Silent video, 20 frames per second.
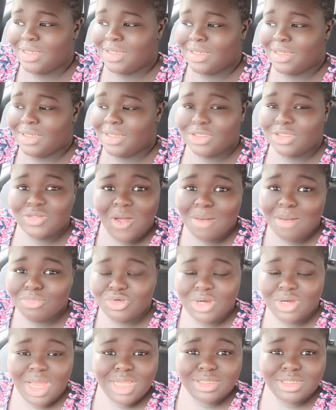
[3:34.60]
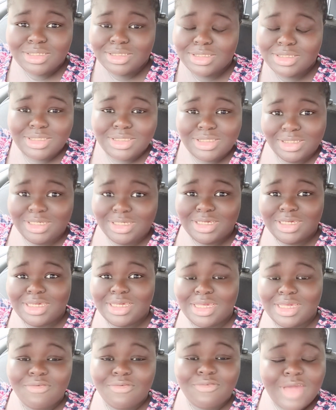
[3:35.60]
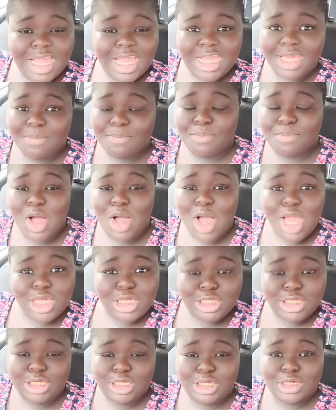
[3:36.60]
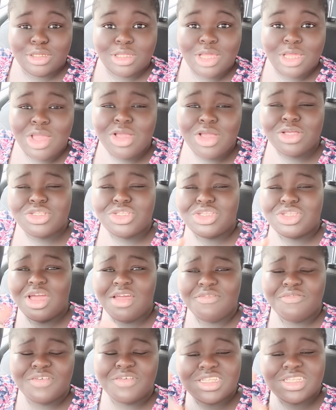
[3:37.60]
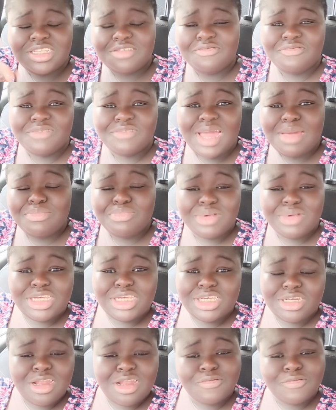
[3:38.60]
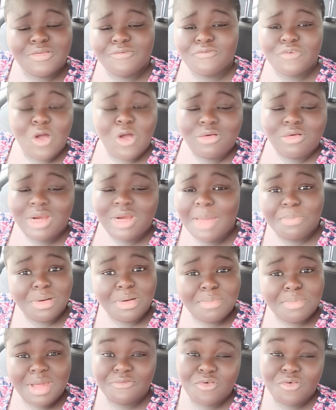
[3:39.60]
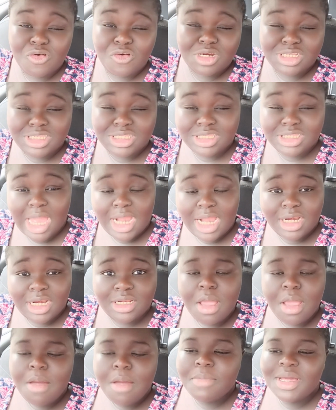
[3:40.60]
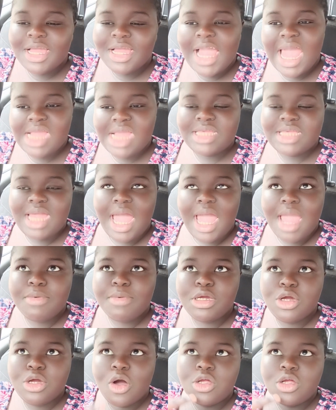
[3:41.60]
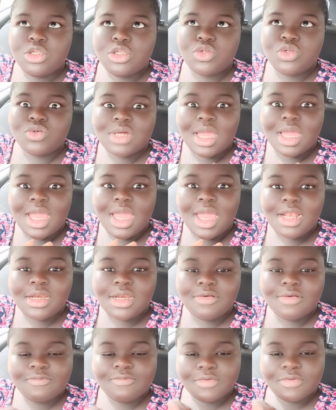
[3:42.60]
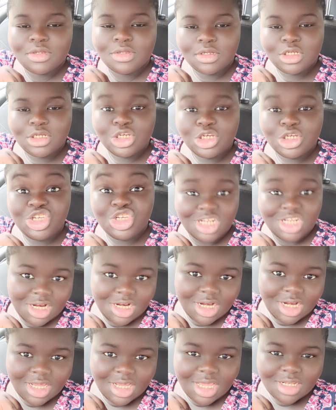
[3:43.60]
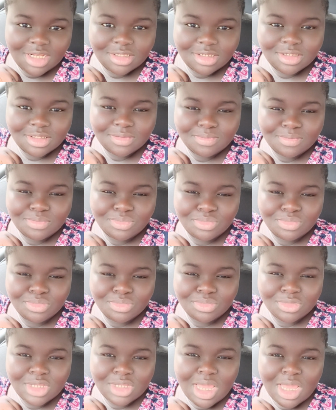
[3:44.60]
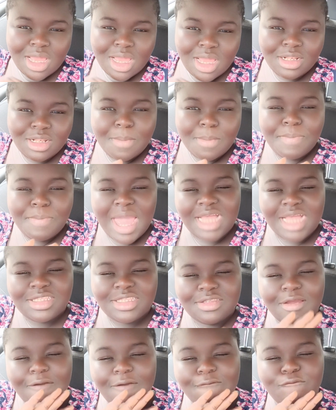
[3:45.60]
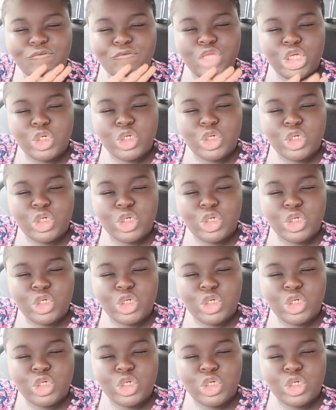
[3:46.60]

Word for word: So I'm trying to see if I can park here. Sorry for this vibration of the phone. I put my phone on silent. But guys, I've been going through hell of shenanigans the past few